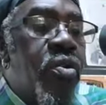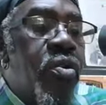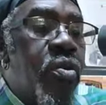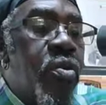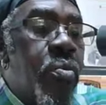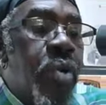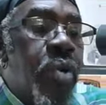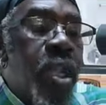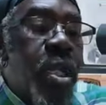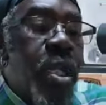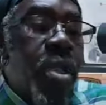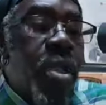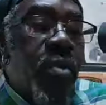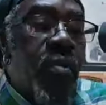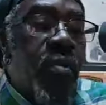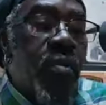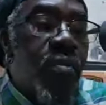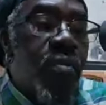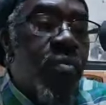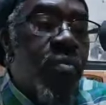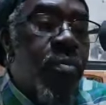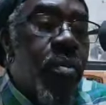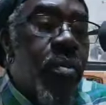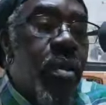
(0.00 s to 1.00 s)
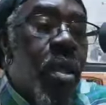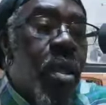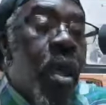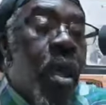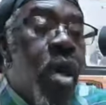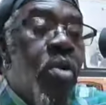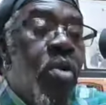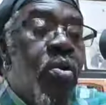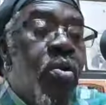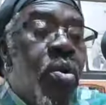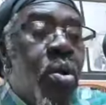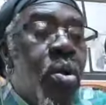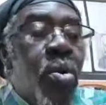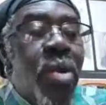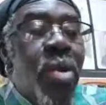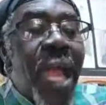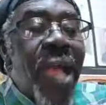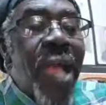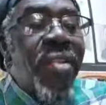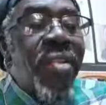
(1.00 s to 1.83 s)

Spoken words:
you please. You do not